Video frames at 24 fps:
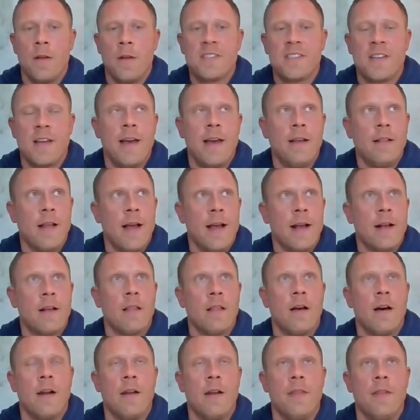say, like, a
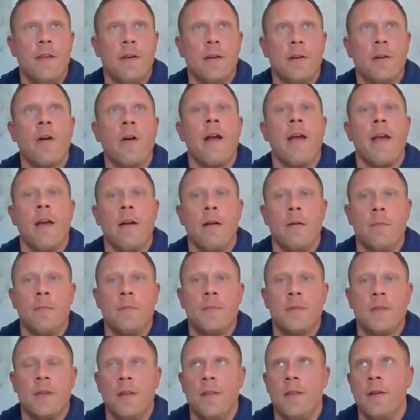lot of the
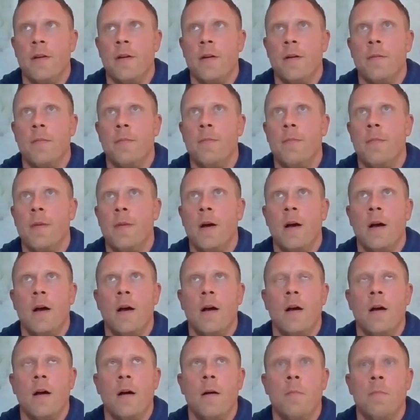Grahams and the
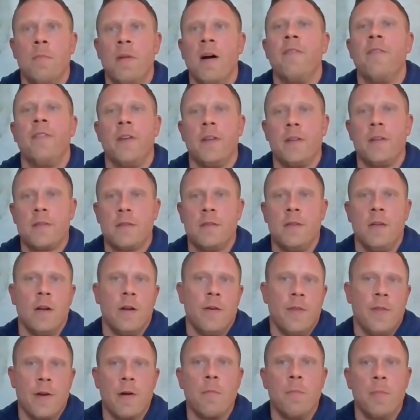Buffetts,
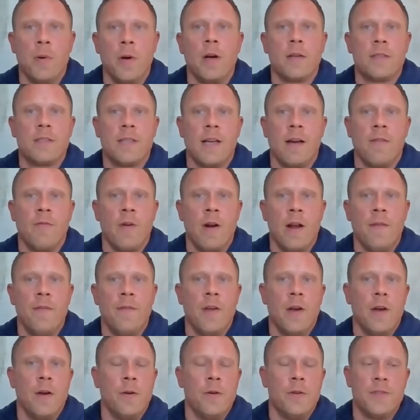their books, I've read
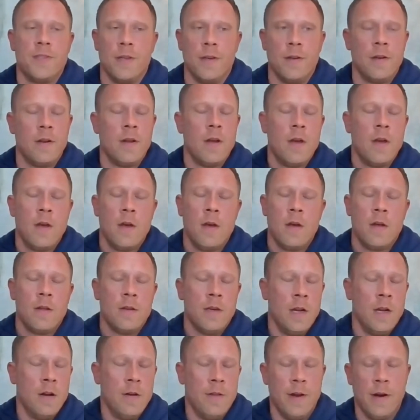those, and,
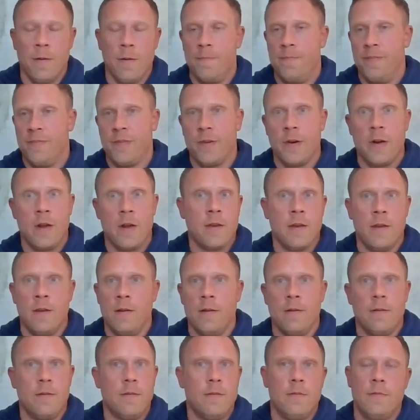they're freaking
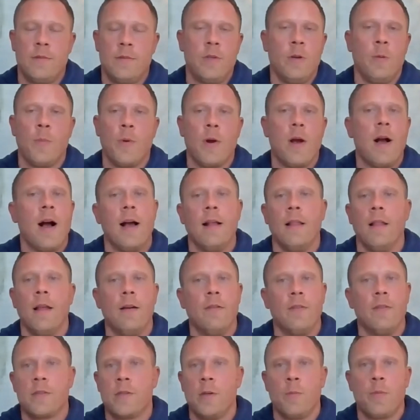super high
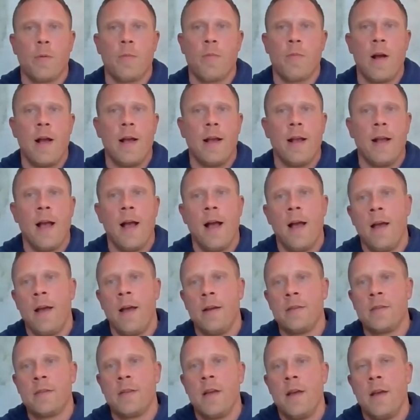level, super bright
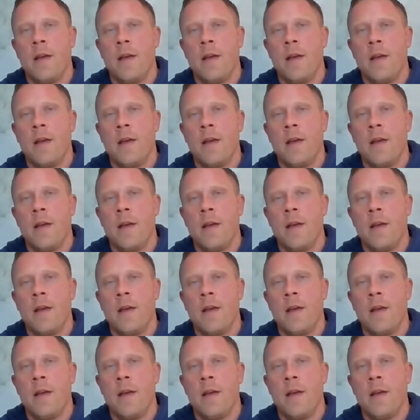guys.